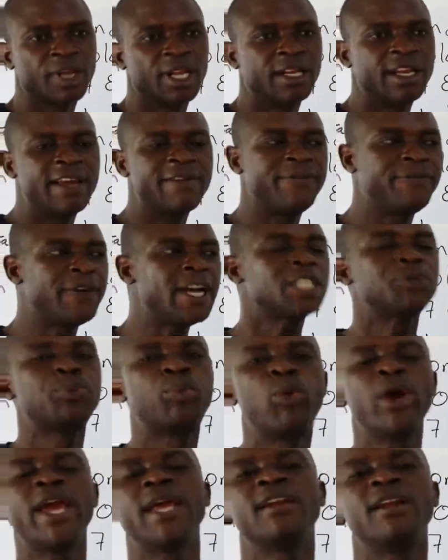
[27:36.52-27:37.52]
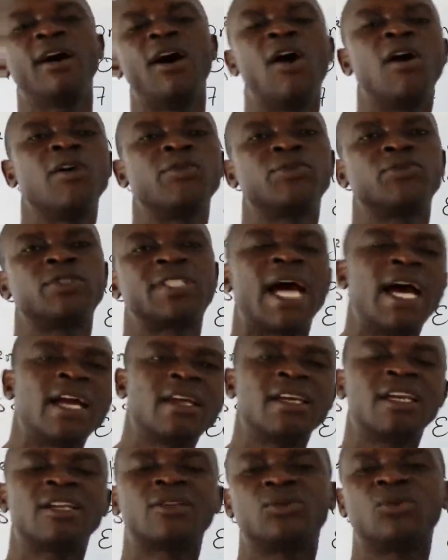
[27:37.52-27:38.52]
the first point of
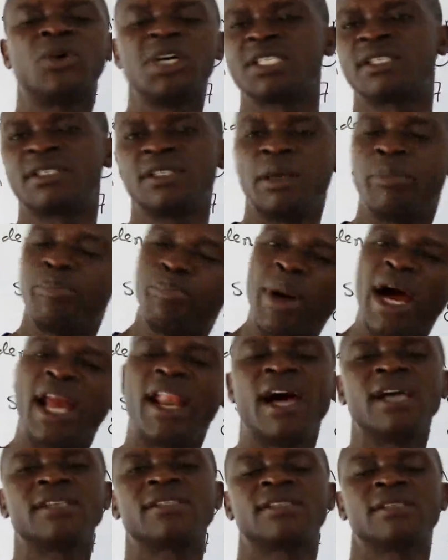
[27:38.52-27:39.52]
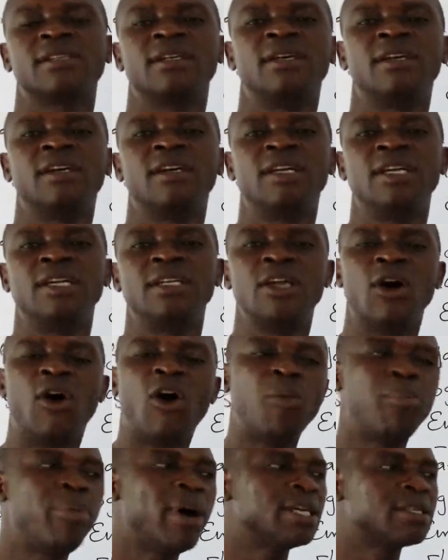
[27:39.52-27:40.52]
target was the palace, the
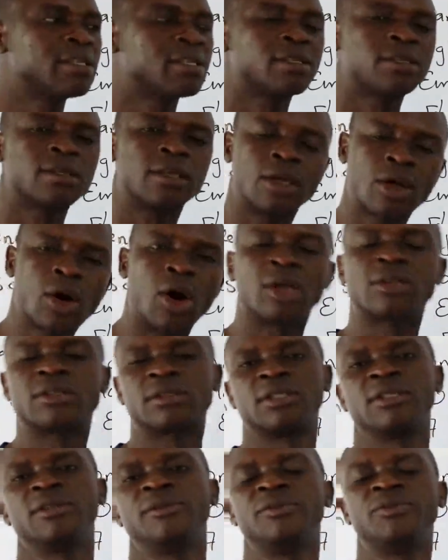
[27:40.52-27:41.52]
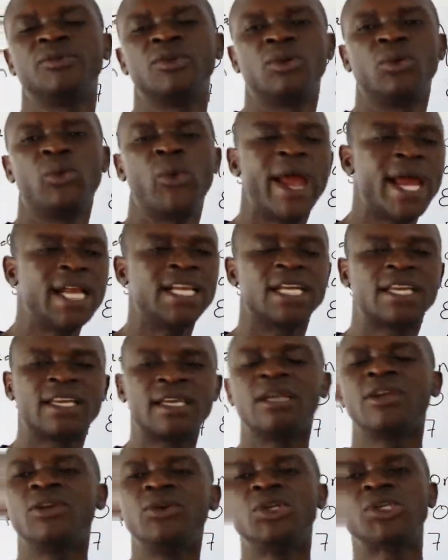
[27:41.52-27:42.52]
Oba's court, where the
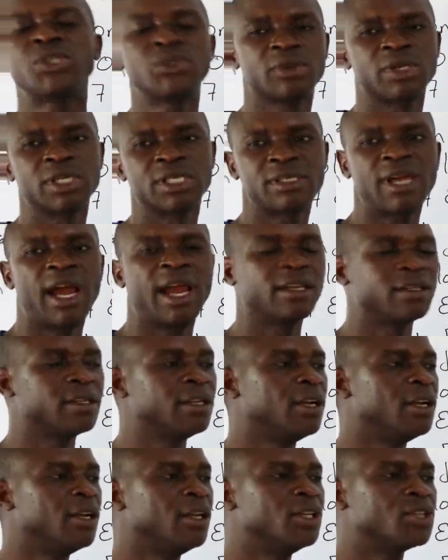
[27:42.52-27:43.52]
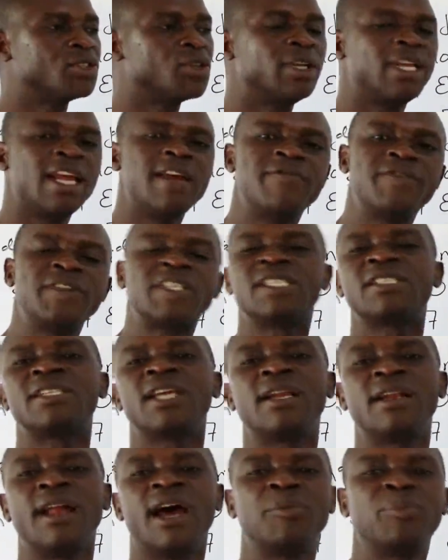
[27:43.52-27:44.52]
king used to reside. So they
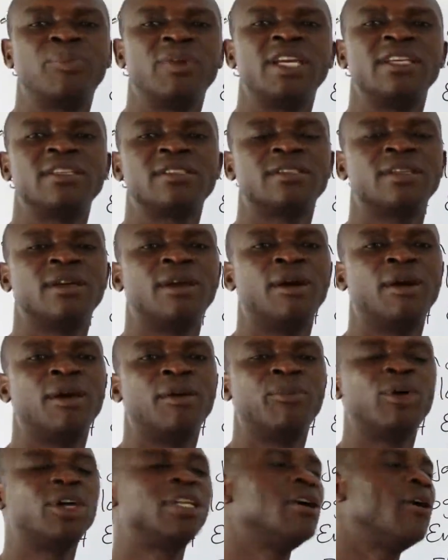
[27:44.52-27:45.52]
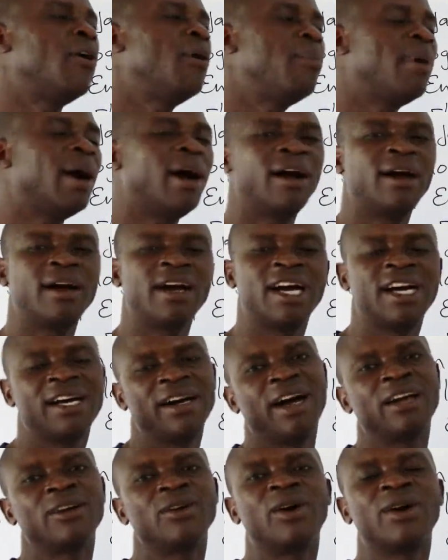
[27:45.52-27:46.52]
visited that place, but the Oba
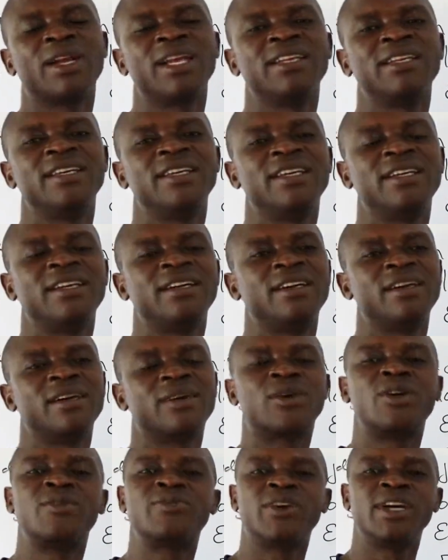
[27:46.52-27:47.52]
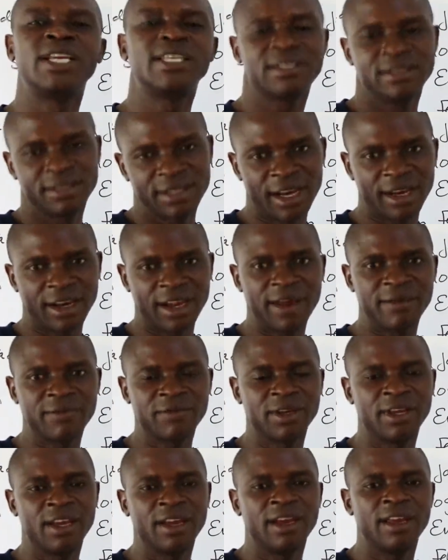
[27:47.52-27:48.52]
had already run for his dear
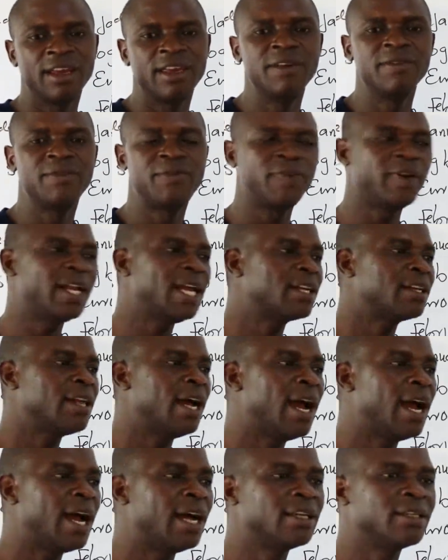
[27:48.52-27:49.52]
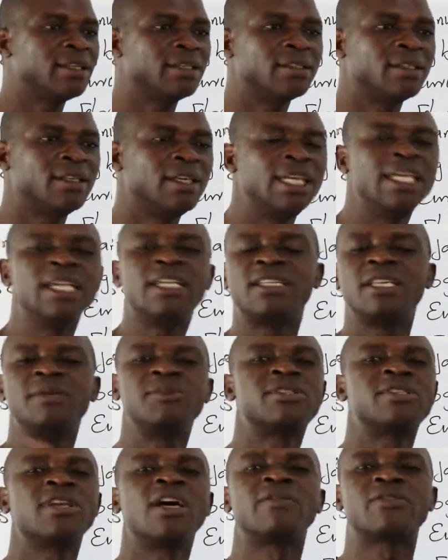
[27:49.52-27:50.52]
life. He fled and hid
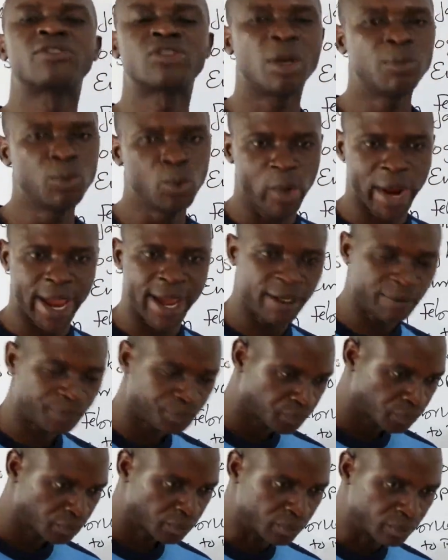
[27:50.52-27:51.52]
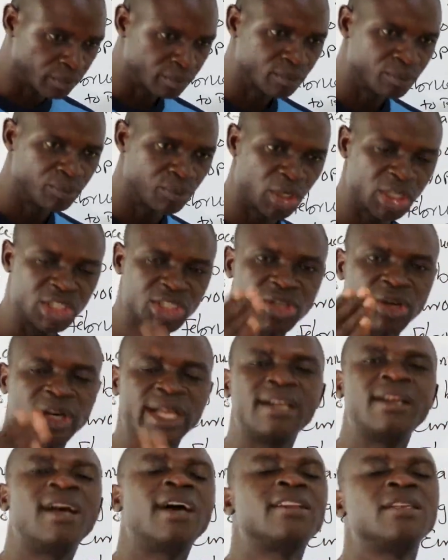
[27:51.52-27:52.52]
himself somewhere, but
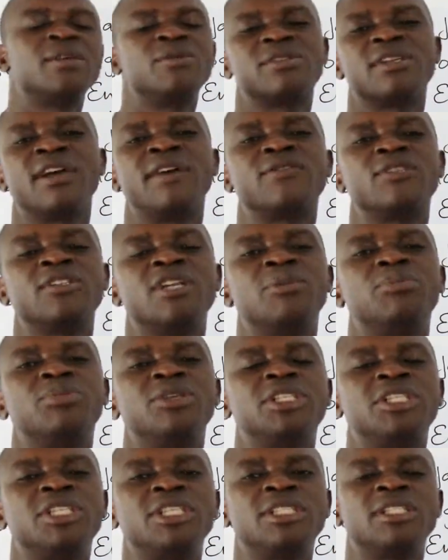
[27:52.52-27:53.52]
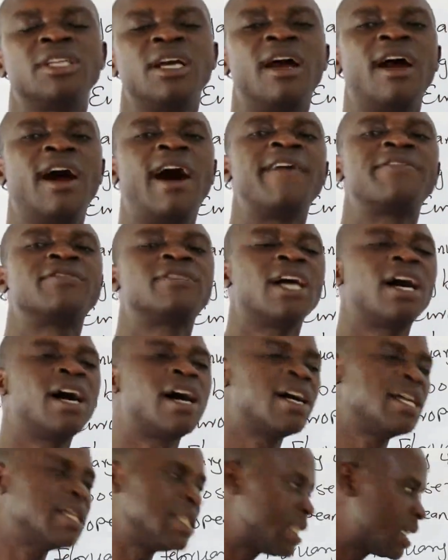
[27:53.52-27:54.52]
surrendered himself to the British
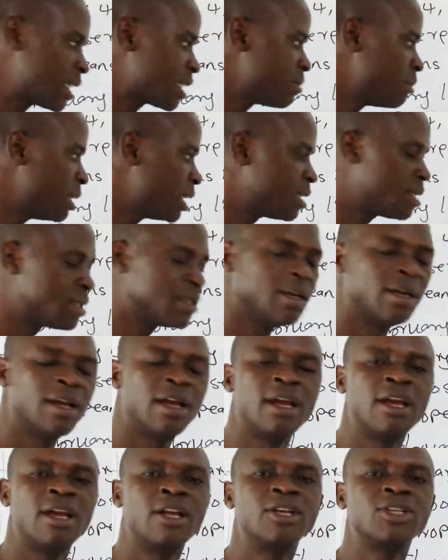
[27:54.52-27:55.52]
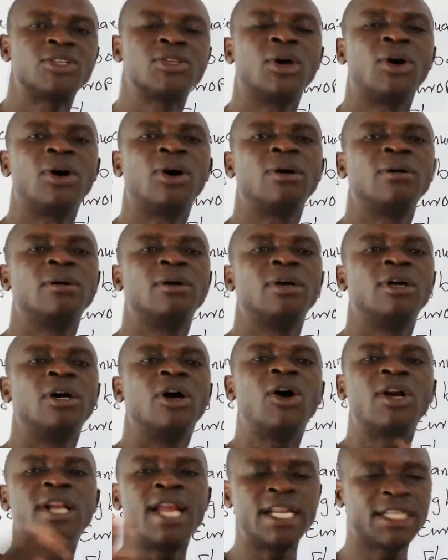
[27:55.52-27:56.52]
after 6 months. So
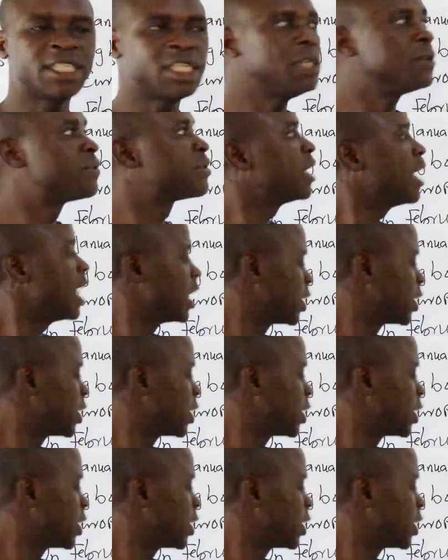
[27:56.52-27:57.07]
other chiefs,